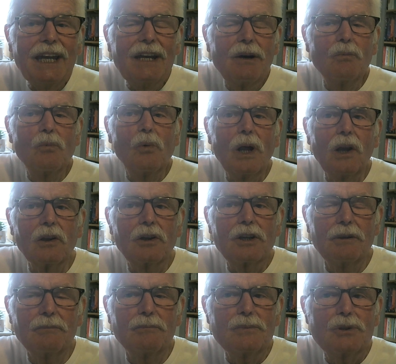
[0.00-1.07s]
and
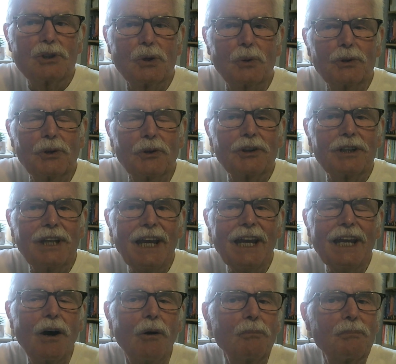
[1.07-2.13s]
welcome to another
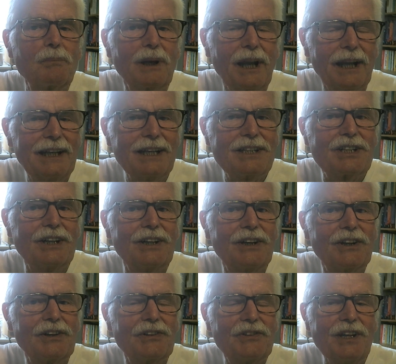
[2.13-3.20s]
day on planet
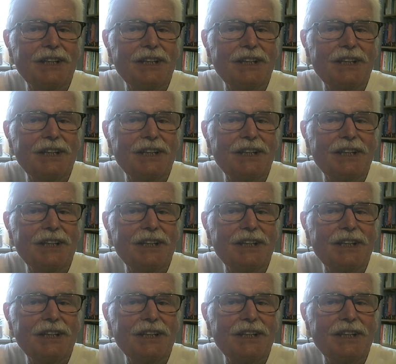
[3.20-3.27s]
Earth.